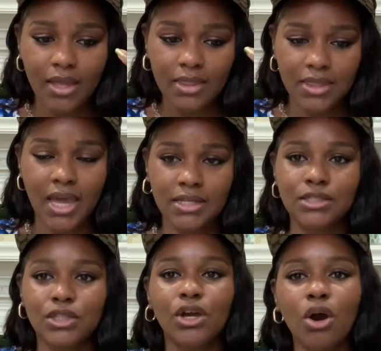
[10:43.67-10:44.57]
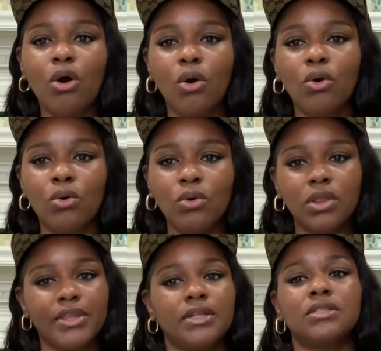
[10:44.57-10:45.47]
That is the goal.
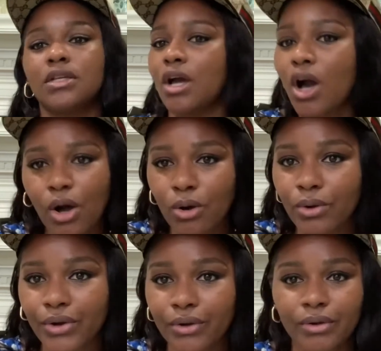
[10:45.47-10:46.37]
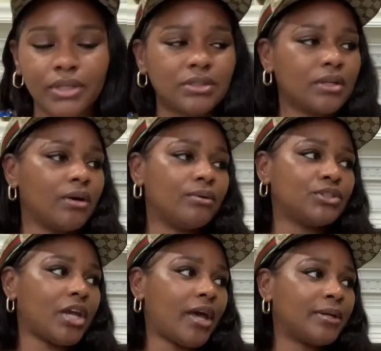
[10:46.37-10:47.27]
That's the goal, girl. That's the goal,
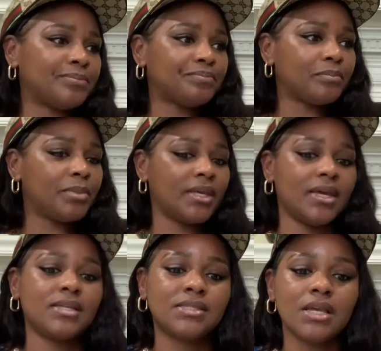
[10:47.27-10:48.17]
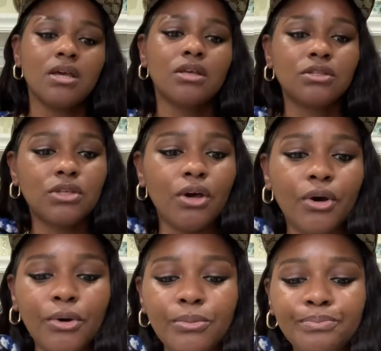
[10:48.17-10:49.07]
child. But yes,
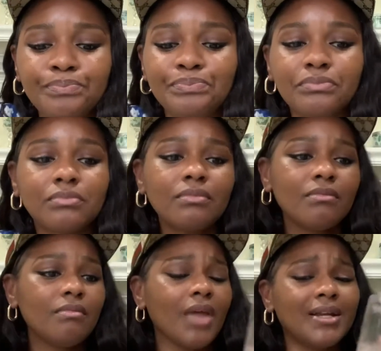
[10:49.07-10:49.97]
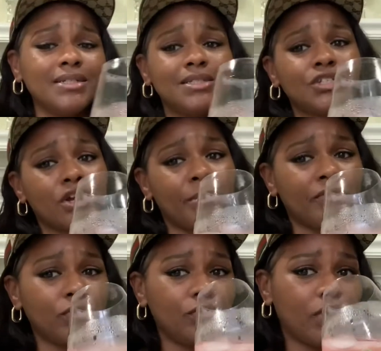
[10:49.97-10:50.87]
so I need to check on my
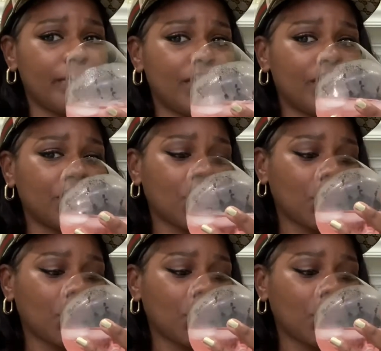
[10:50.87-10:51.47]
food for a burn.